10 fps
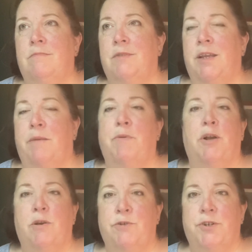like
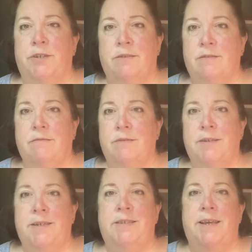precocious
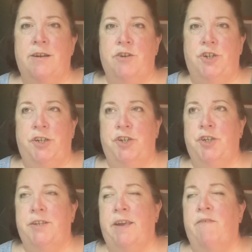is the energy
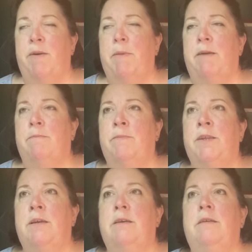she's giving me.
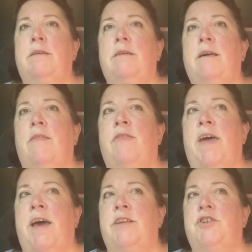
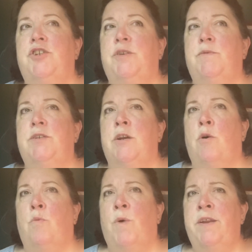That she was
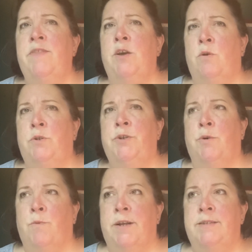one of the older
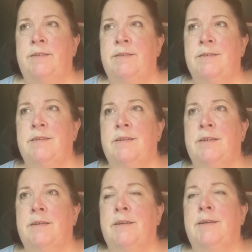ones,
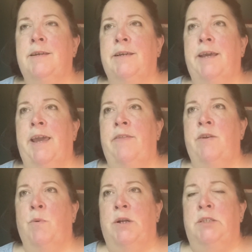and there
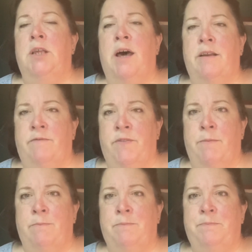were a lot of
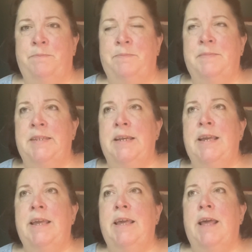them
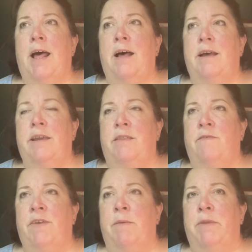in the
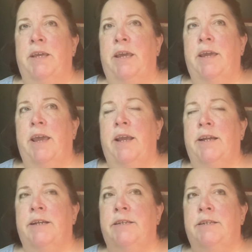family.
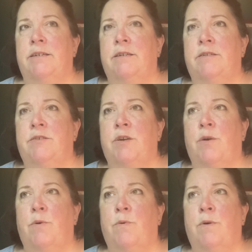And
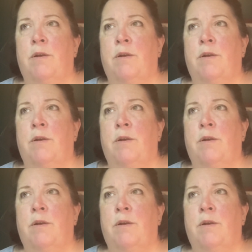so